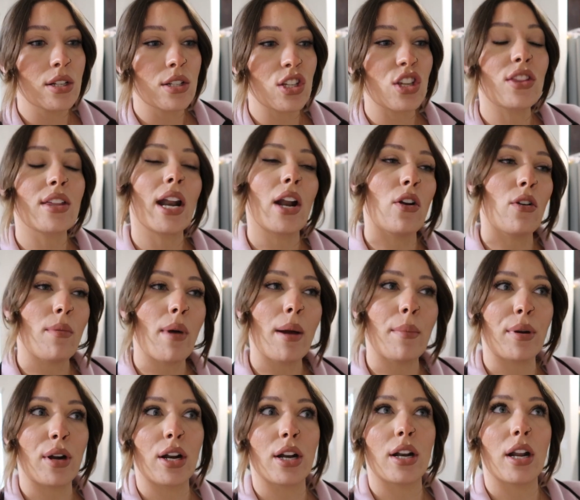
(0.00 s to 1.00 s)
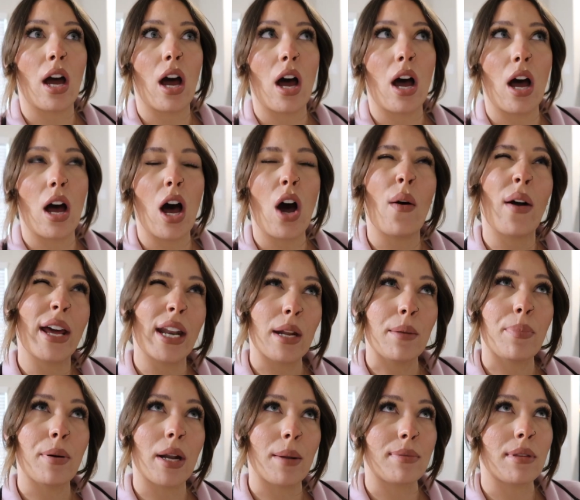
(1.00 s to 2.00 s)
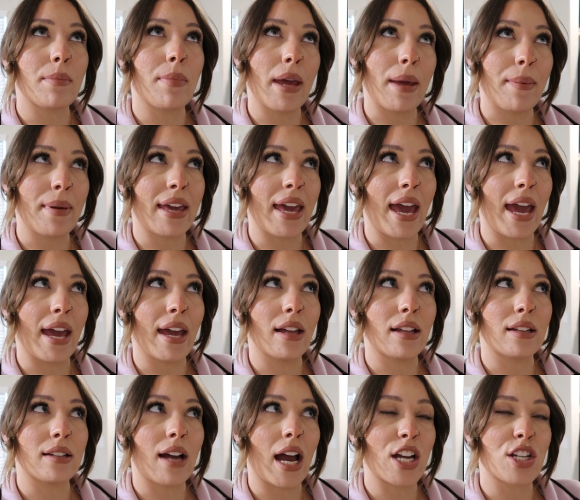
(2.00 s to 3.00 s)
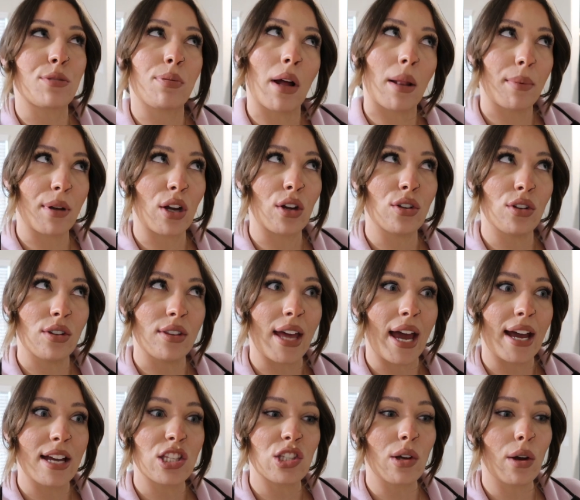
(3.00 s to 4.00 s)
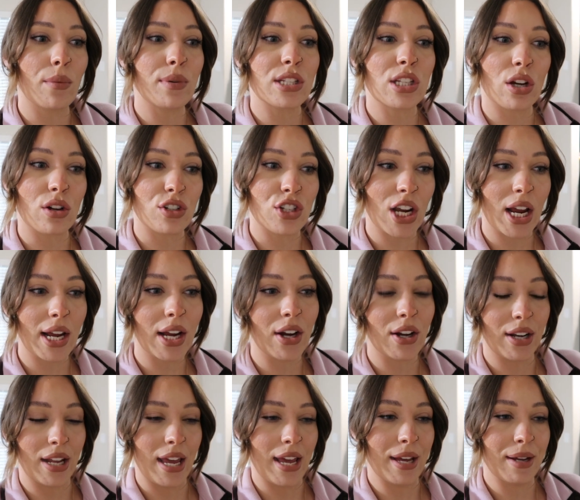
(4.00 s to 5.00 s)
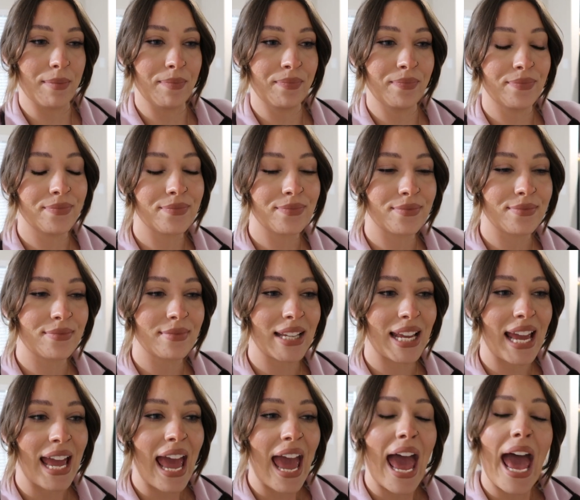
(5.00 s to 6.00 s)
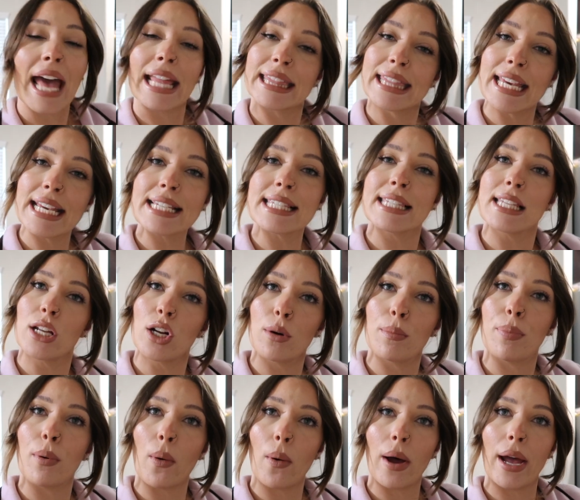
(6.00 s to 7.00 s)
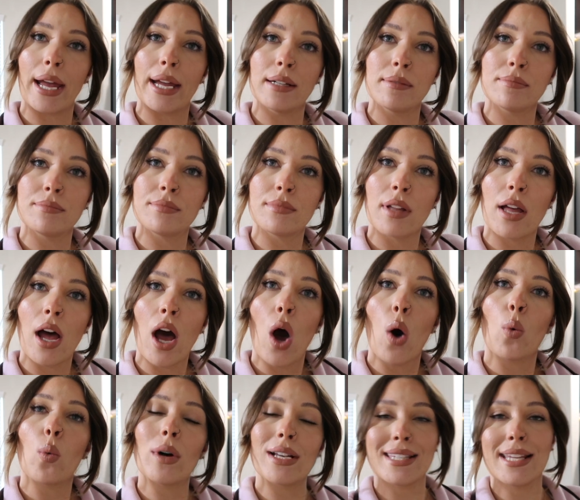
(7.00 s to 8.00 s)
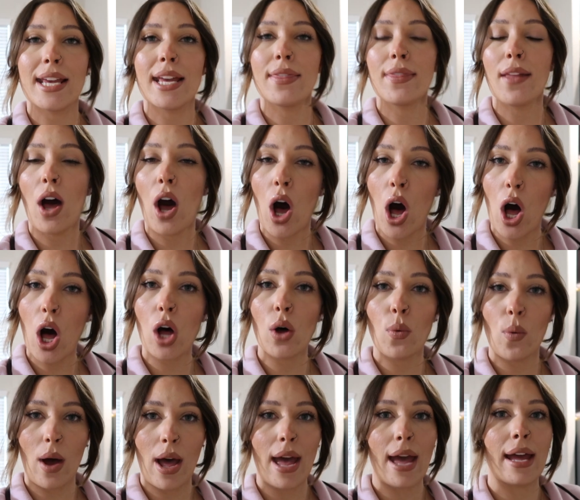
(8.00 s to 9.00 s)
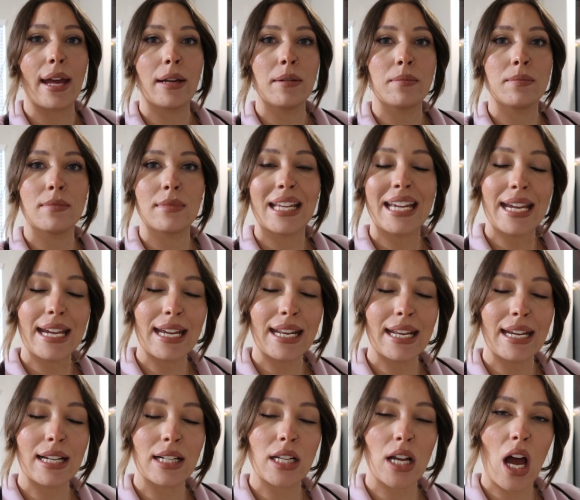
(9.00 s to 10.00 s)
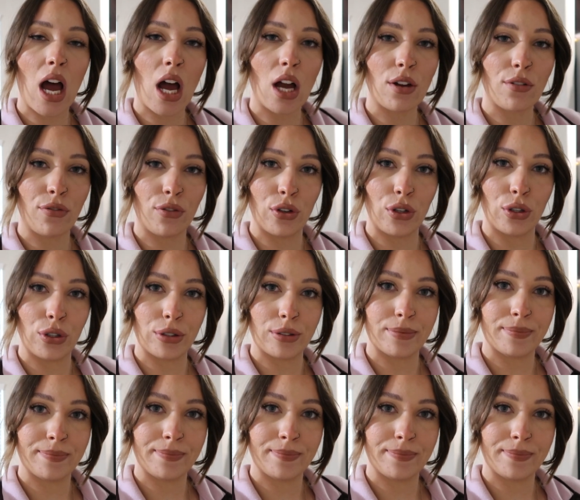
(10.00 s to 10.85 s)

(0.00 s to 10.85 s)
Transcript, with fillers: So then I remembered, oh, I didn't put up the baby gate. I should probably go do that. So I went to go check on him, and this little boy was in the hallway eating dog food.